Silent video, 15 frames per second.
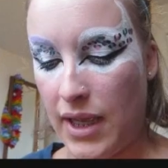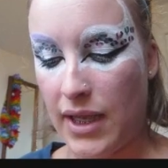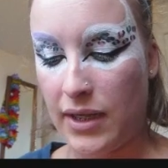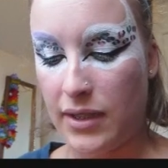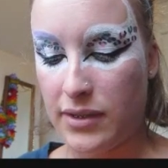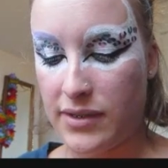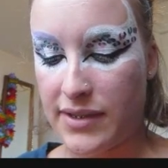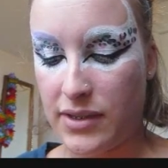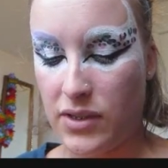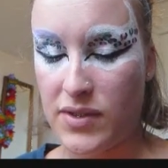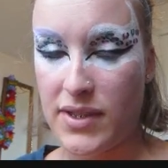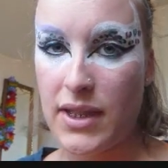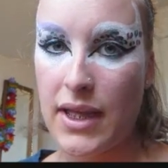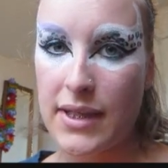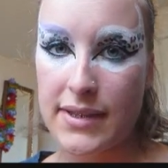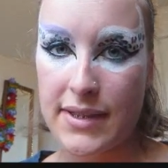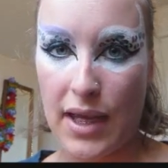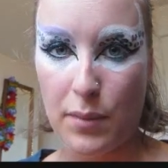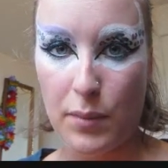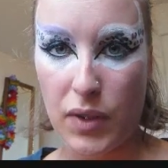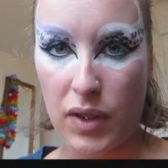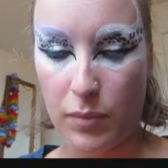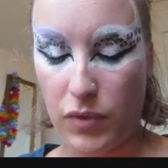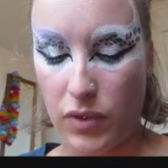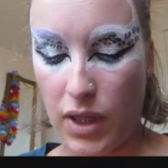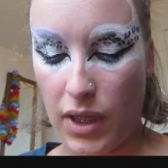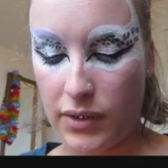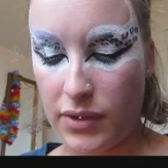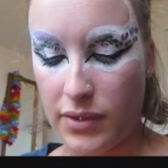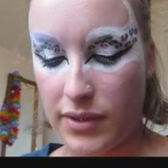and then using that same purple
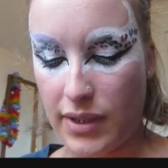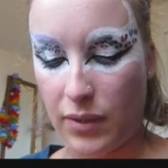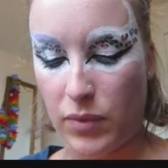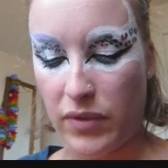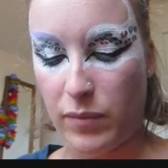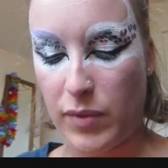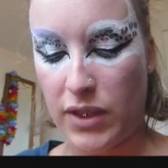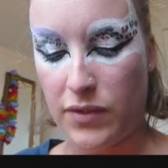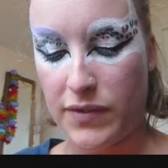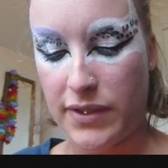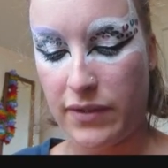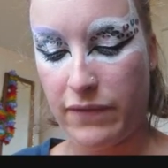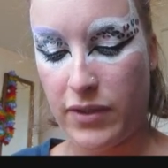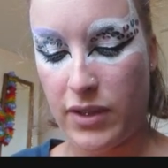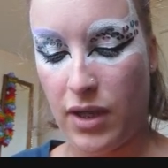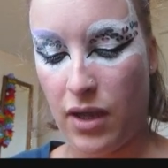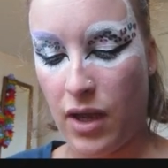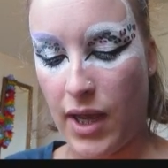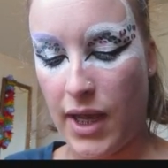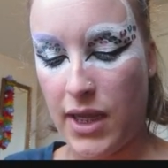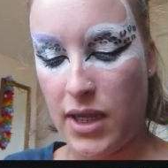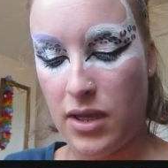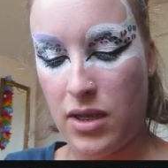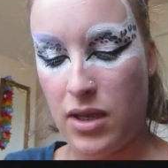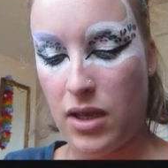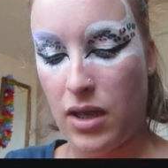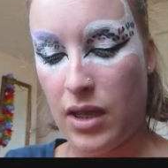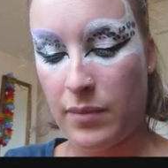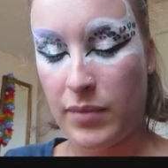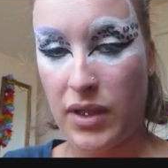color that we've been using for the eye,
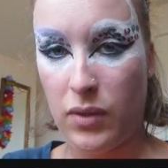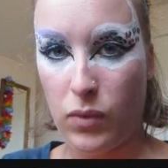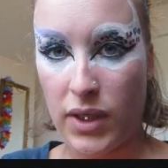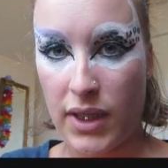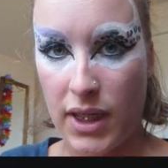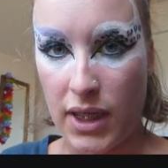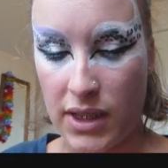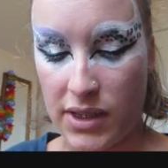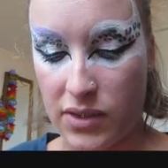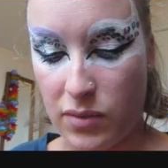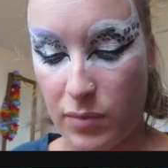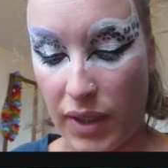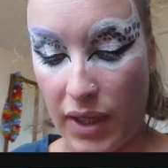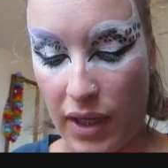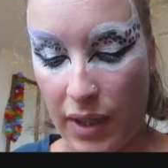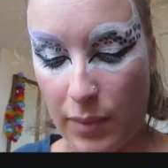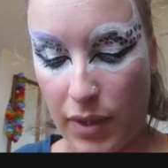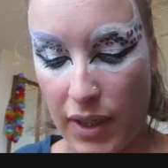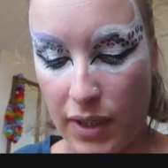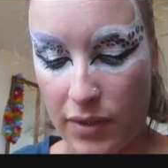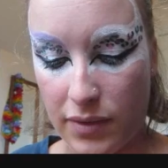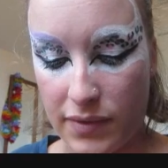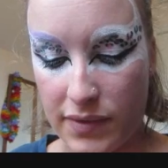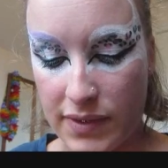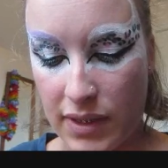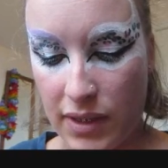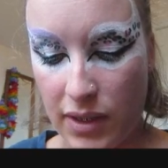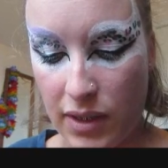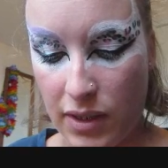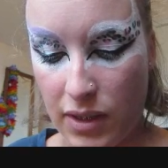I'm gonna work it into my eyebrows.
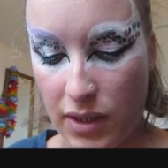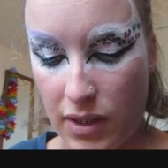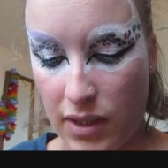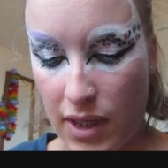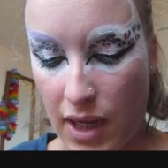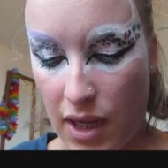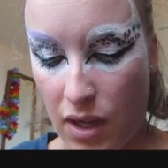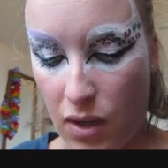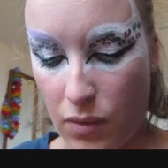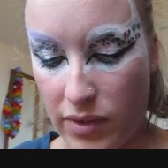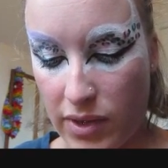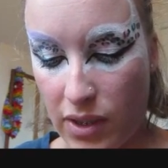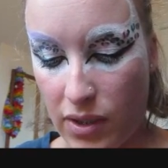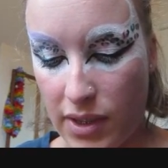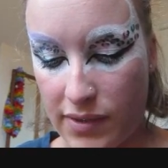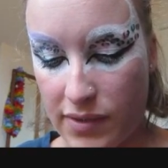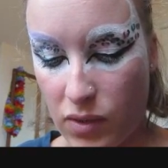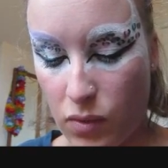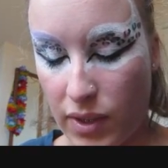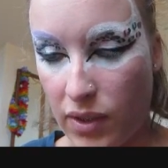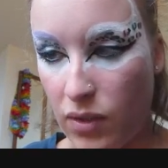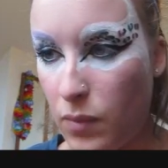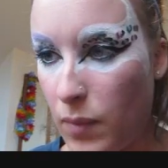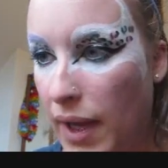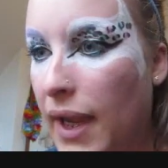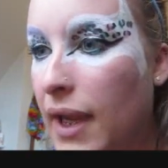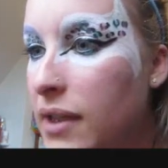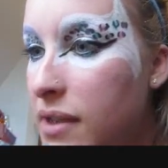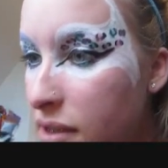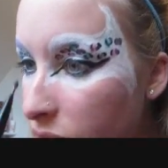Now, there is a quicker
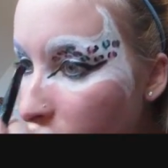way to